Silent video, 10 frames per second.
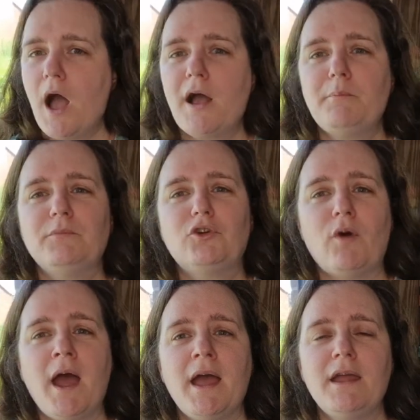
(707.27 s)
Um,
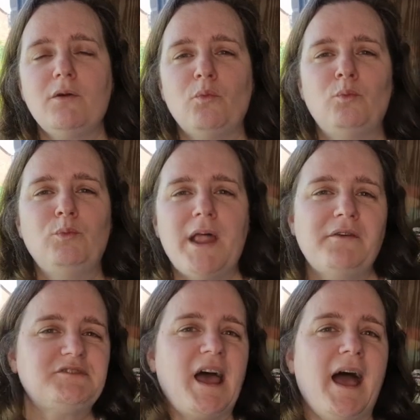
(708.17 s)
Gray
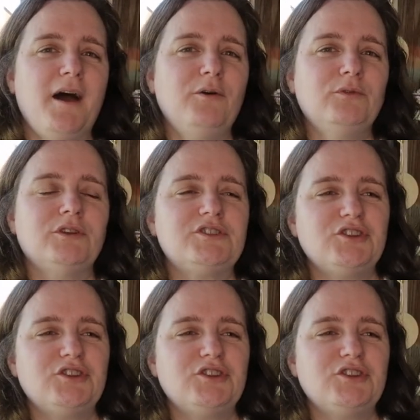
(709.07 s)
left town